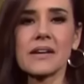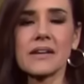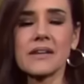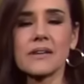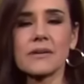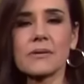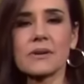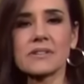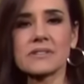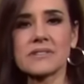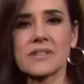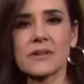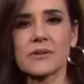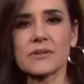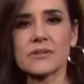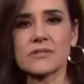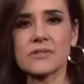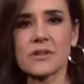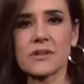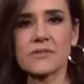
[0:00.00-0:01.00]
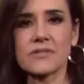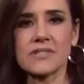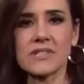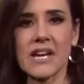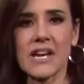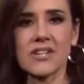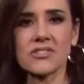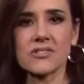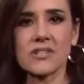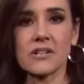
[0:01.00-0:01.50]
A U.S. Secret
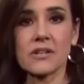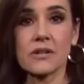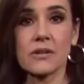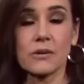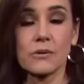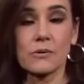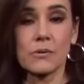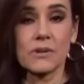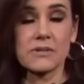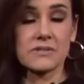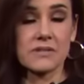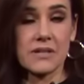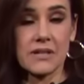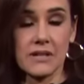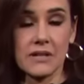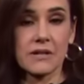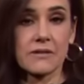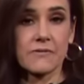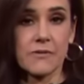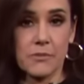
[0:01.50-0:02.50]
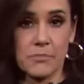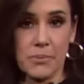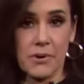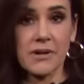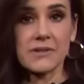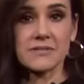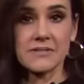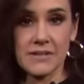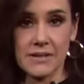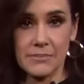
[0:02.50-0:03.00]
Service agent who was here for
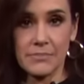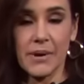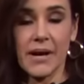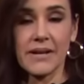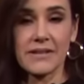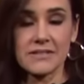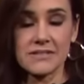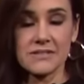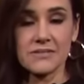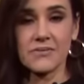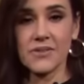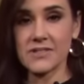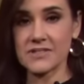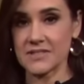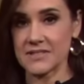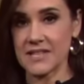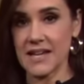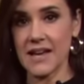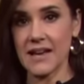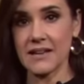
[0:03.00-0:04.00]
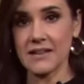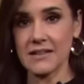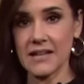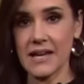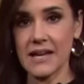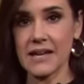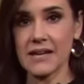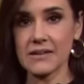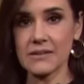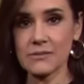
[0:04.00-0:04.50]
President Biden's visit to
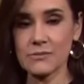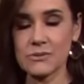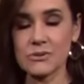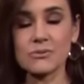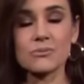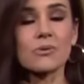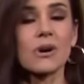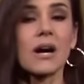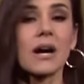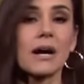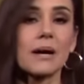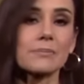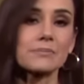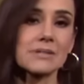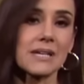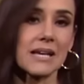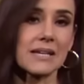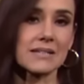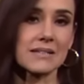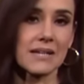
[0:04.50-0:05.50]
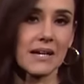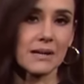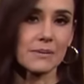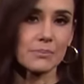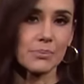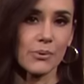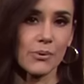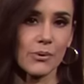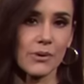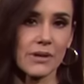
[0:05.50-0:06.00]
L.A. was robbed at
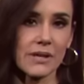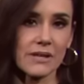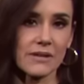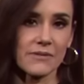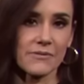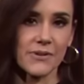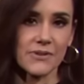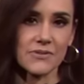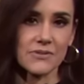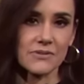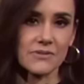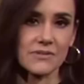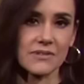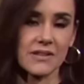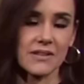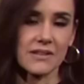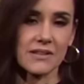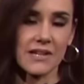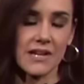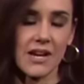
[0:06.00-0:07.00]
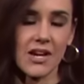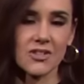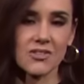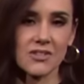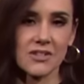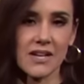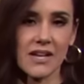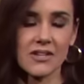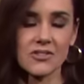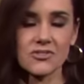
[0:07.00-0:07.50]
gunpoint. Officials say the
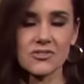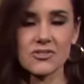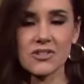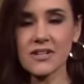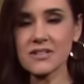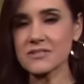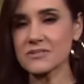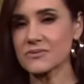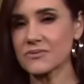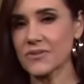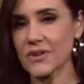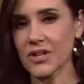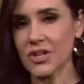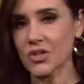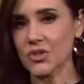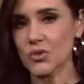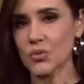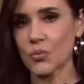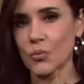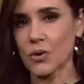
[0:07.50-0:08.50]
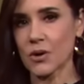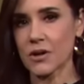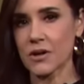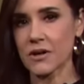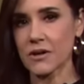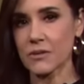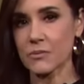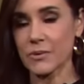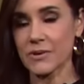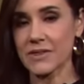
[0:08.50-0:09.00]
agent had just finished
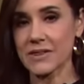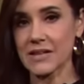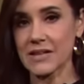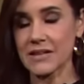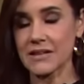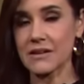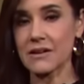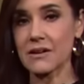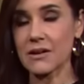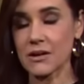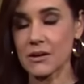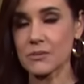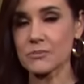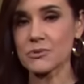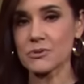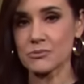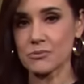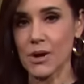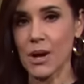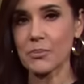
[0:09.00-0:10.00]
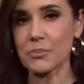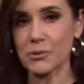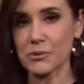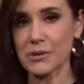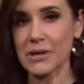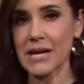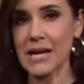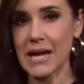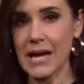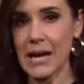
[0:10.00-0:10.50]
work when the armed
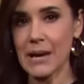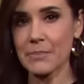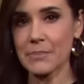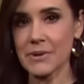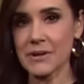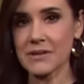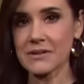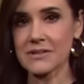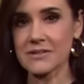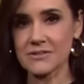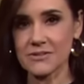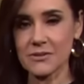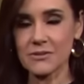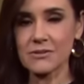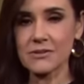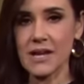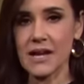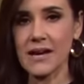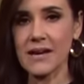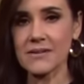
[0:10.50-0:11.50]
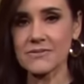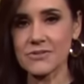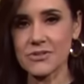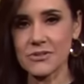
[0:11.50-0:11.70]
robbery happened. Let's go live